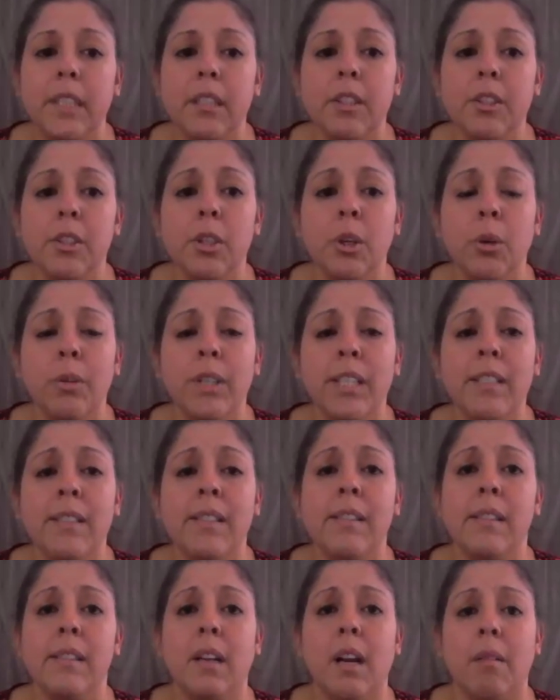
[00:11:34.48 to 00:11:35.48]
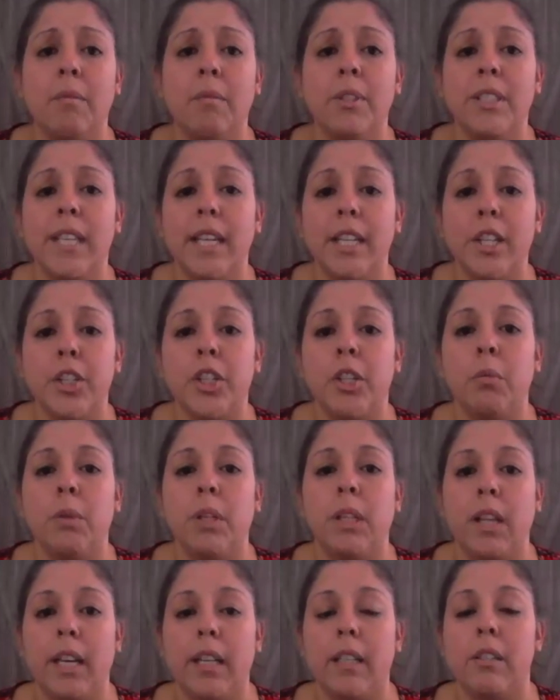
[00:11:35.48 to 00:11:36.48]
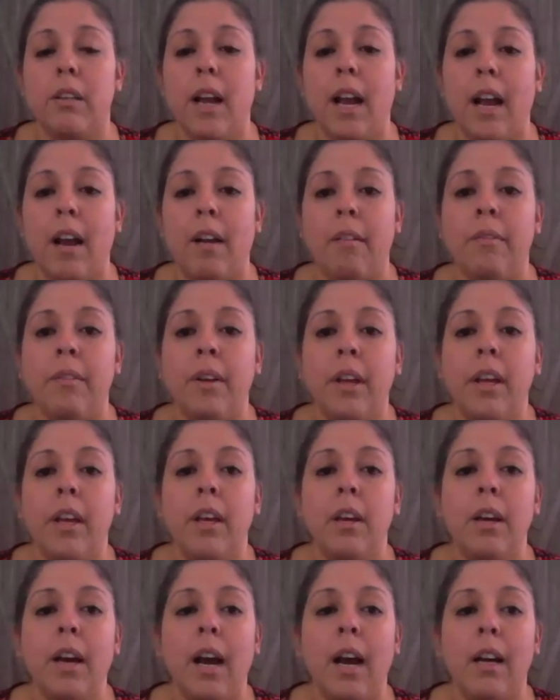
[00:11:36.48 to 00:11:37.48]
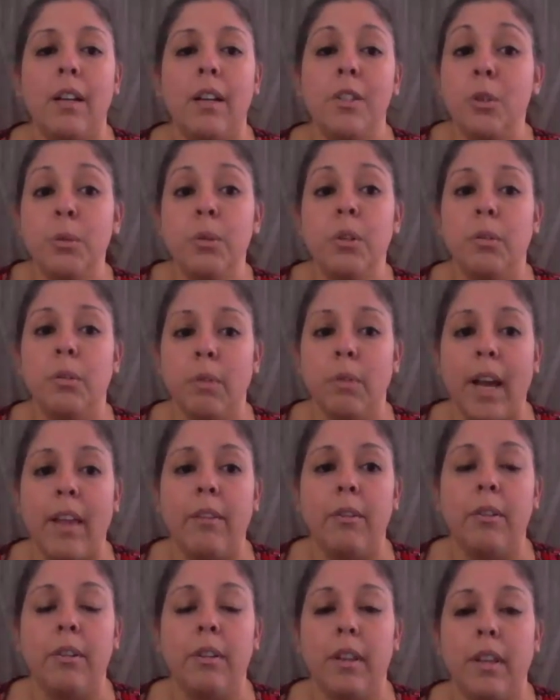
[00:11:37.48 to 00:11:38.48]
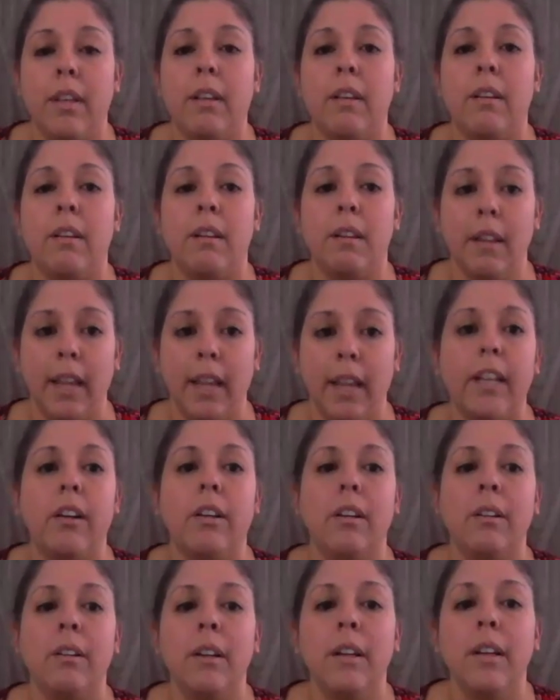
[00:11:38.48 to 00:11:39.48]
So this is a conversation we like to have sooner rather than later.